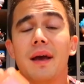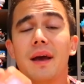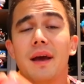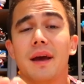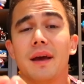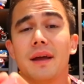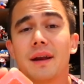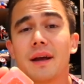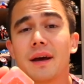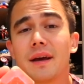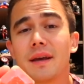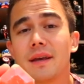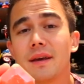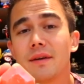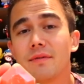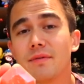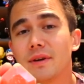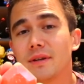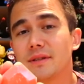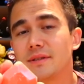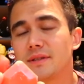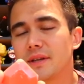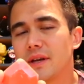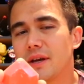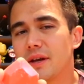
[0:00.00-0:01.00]
And I give
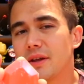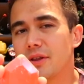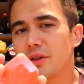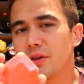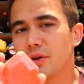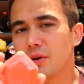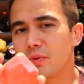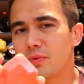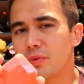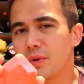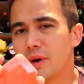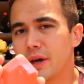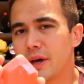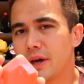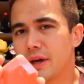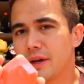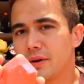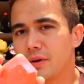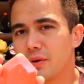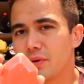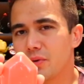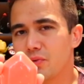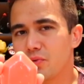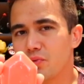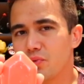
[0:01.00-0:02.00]
it the
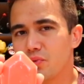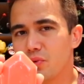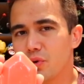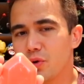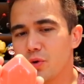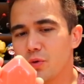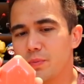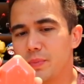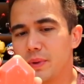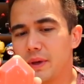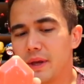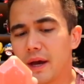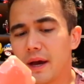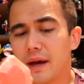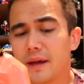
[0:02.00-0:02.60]
red rupee.